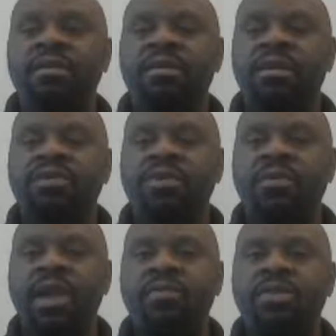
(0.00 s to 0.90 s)
And so what
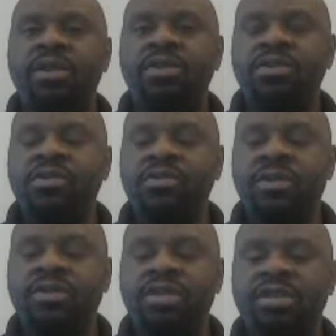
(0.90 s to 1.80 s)
I want to do
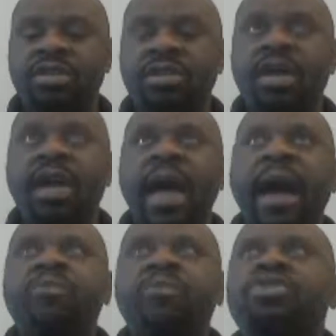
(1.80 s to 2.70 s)
is I want to